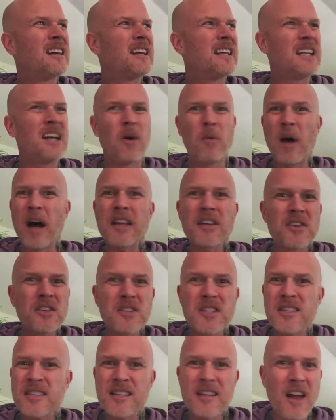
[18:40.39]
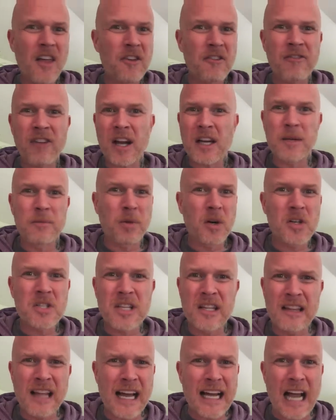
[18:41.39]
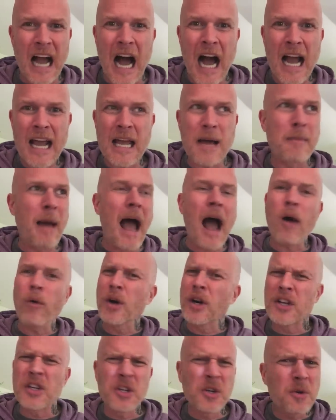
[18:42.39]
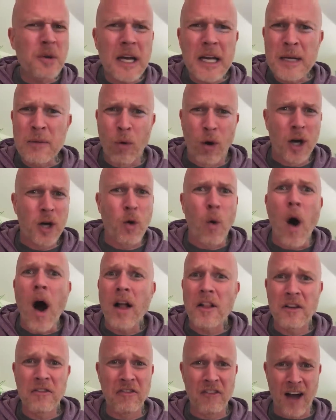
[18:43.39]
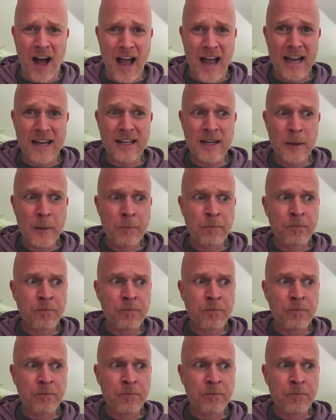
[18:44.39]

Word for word: you know what? You're just another fucking person like I am. How are you any more qualified?